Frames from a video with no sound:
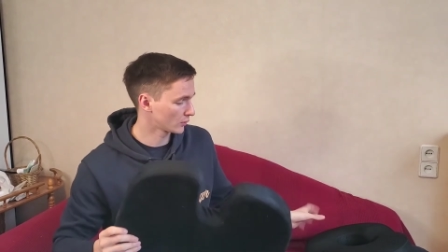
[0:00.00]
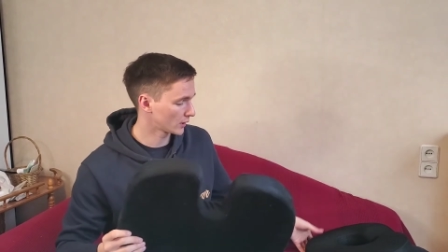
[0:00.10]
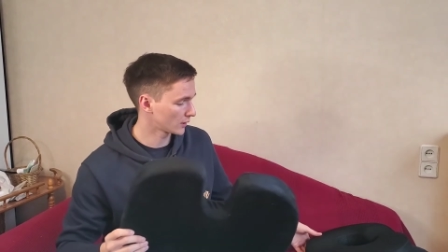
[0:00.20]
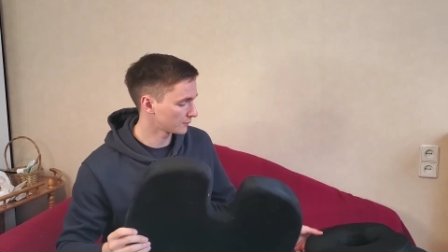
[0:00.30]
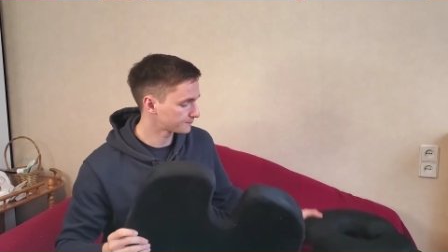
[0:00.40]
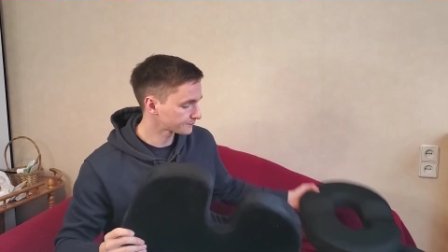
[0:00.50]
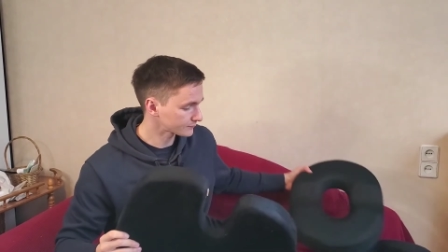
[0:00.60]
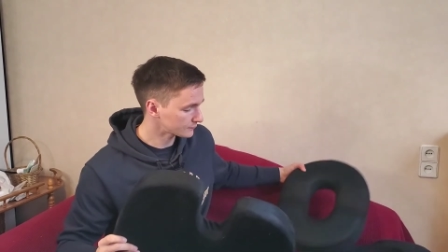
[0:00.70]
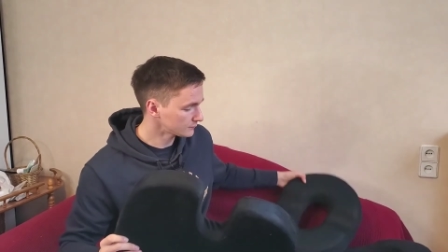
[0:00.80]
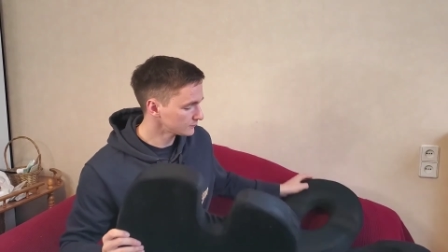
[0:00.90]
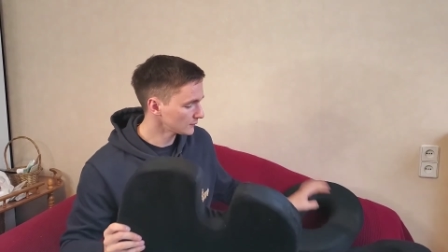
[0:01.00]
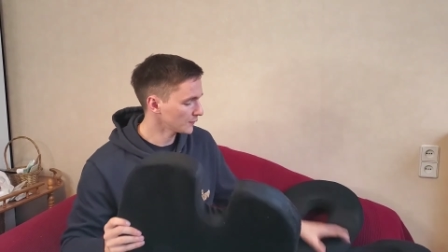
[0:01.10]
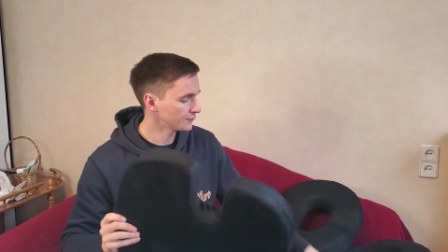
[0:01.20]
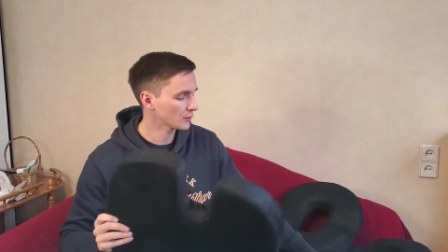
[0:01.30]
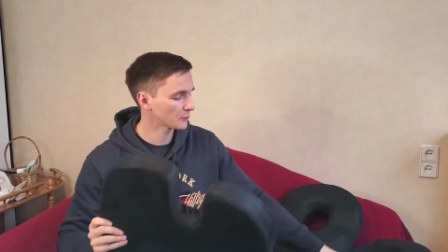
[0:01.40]
look at it
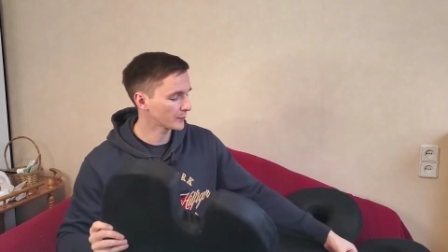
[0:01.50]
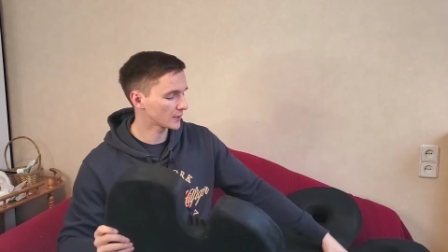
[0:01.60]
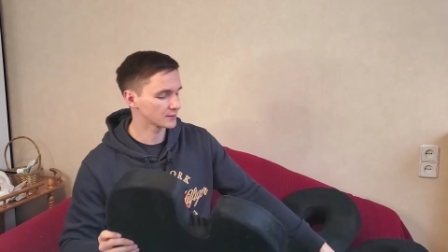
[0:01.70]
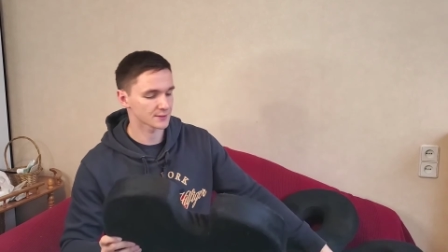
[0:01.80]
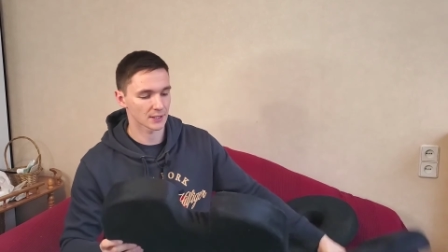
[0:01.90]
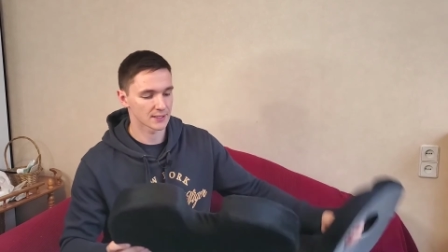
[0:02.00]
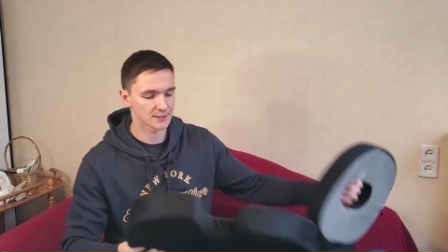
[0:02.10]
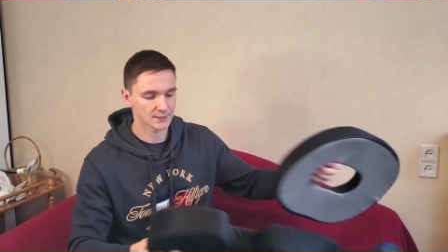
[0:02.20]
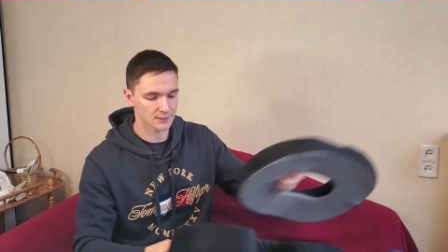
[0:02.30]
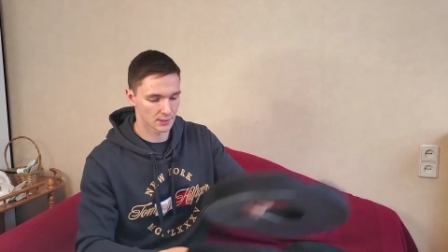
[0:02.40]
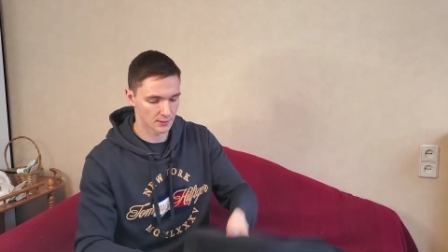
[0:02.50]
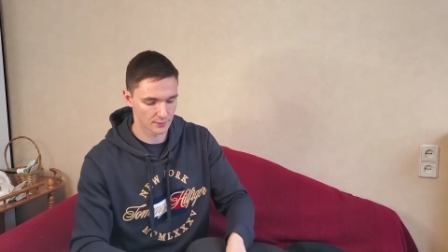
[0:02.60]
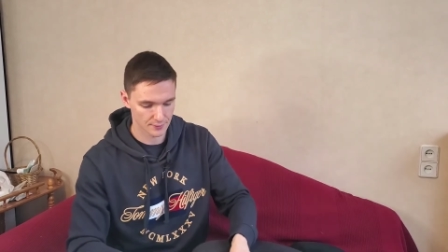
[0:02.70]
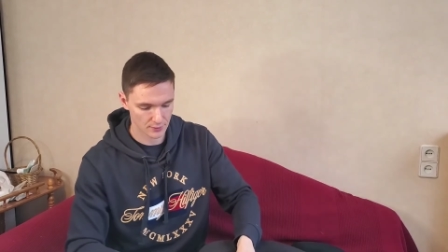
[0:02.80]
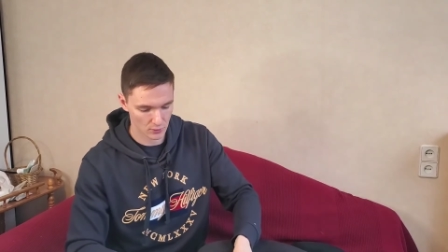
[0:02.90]
if you compare the sizes
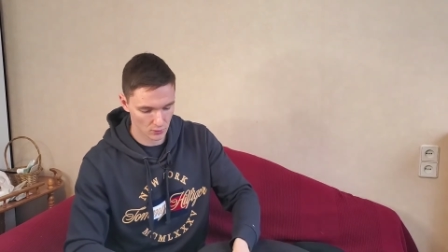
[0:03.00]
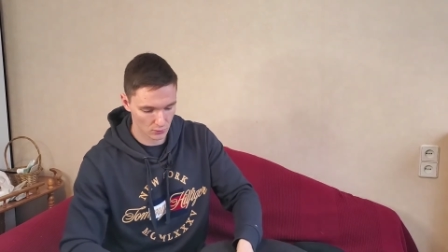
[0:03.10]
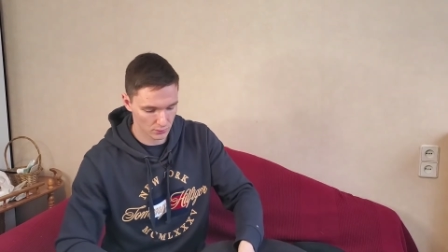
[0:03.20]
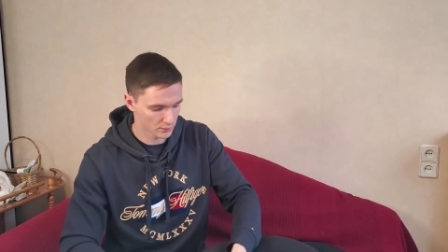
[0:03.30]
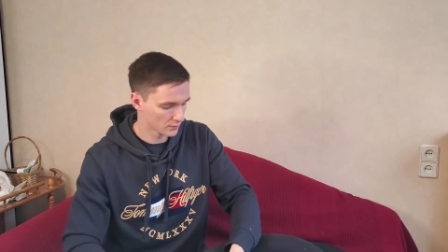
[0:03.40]
so